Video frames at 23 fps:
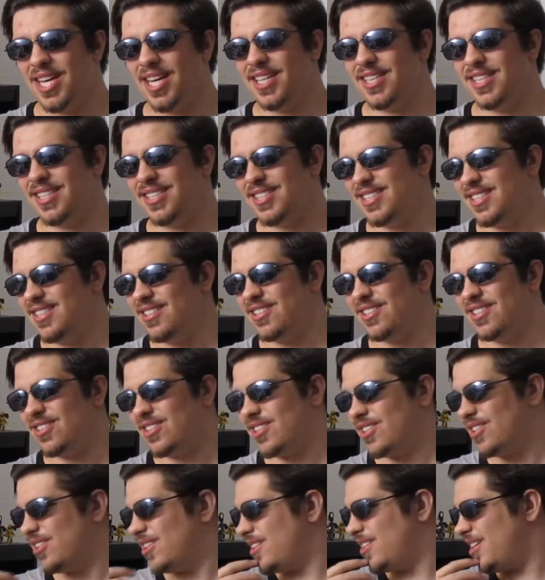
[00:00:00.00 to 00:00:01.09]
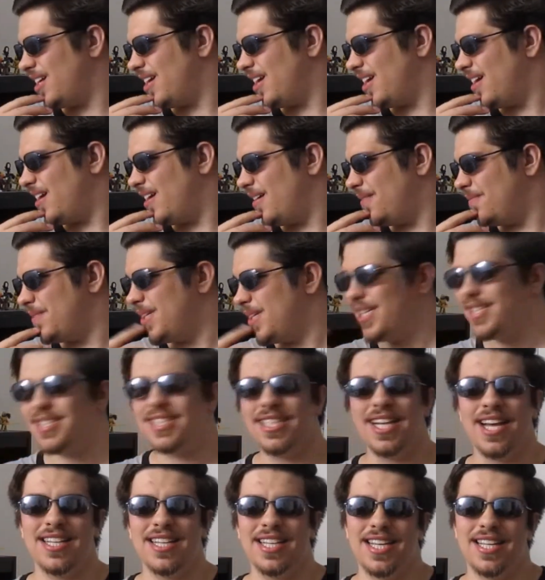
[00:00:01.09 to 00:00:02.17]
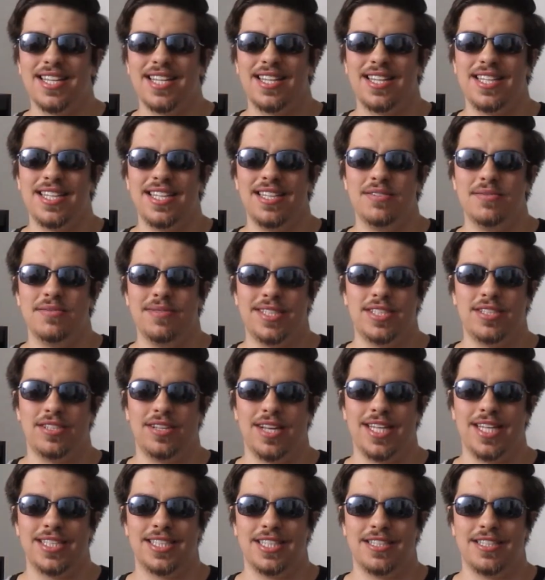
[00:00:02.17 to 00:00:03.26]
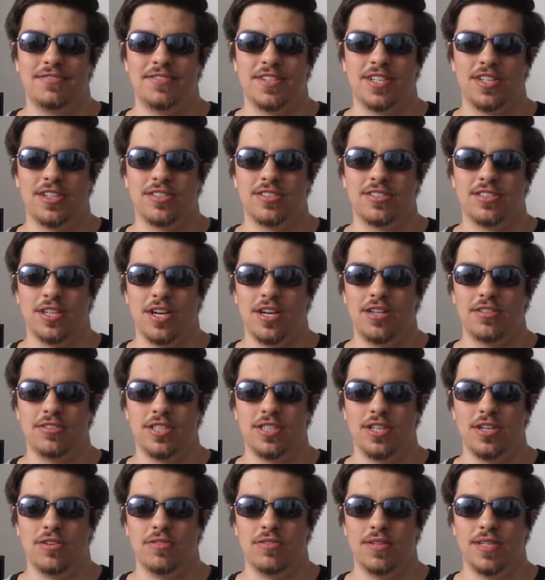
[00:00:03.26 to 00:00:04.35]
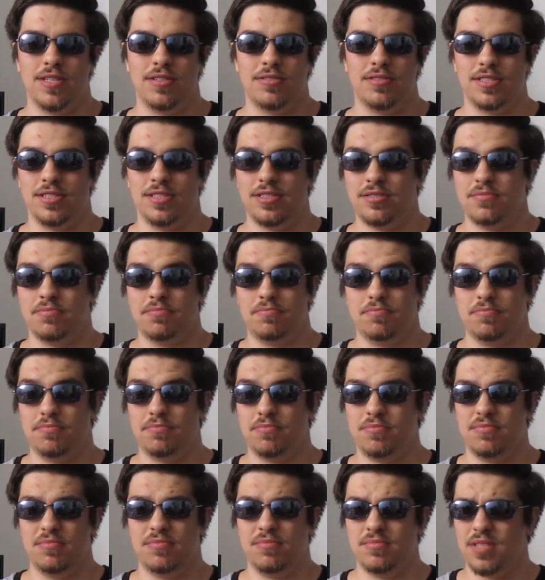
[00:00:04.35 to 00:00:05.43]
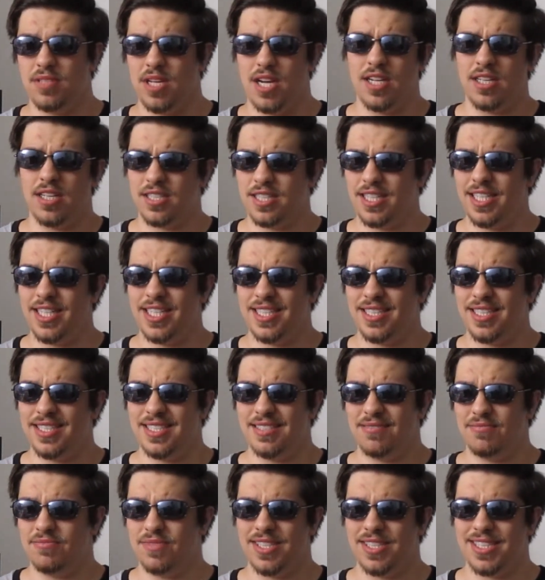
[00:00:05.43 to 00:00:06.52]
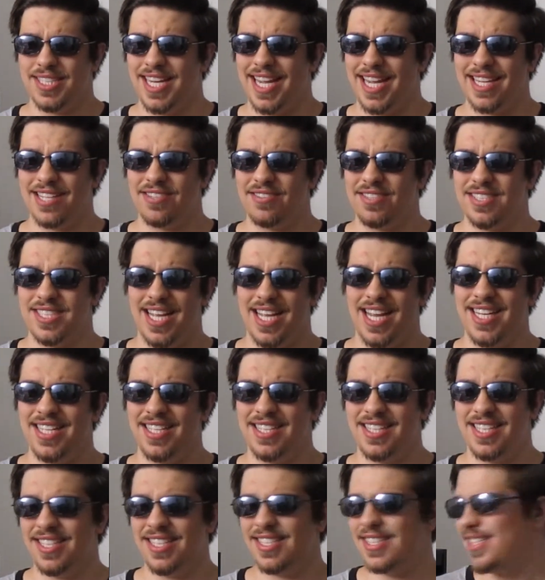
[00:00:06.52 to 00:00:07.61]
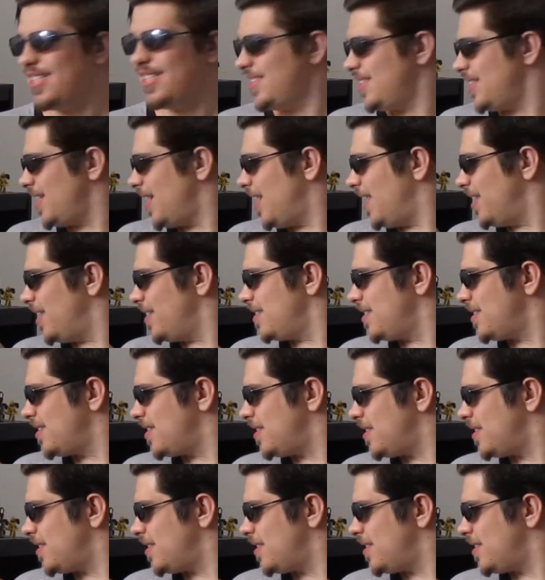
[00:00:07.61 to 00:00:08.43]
They still look good. It's not like the original SH figure to Naruto, where it was ugly and wasn't accurate to anything. These guys,